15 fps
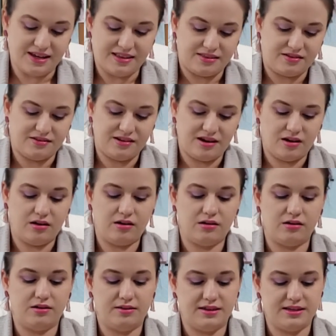They're not
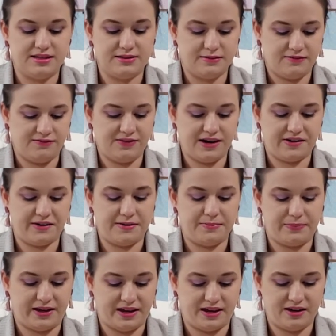all these very
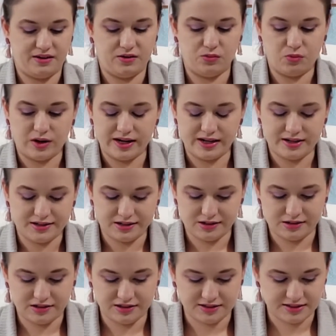pale white
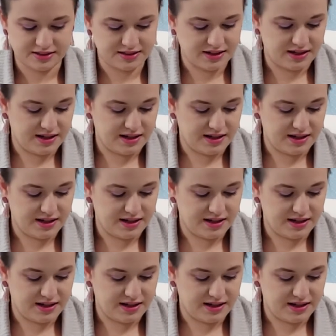girls.